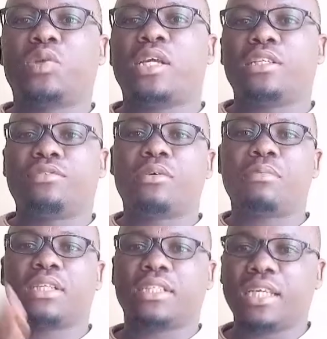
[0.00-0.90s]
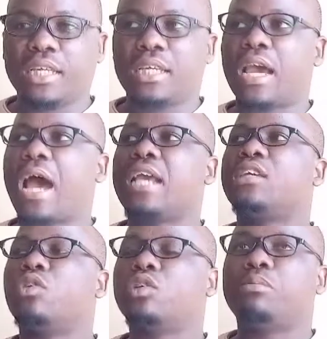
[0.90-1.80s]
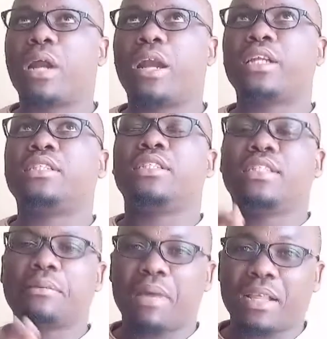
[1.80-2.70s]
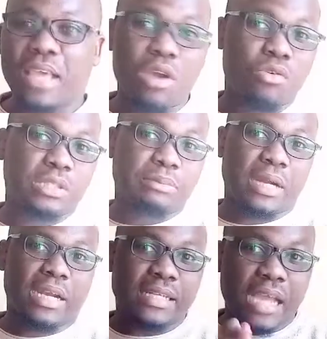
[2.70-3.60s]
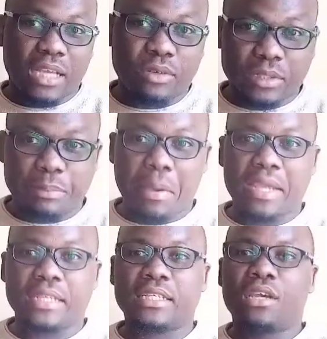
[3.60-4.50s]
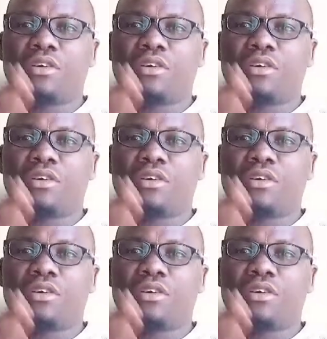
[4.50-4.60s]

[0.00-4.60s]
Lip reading: trend from the day I got married. In the month I got married, I got paid.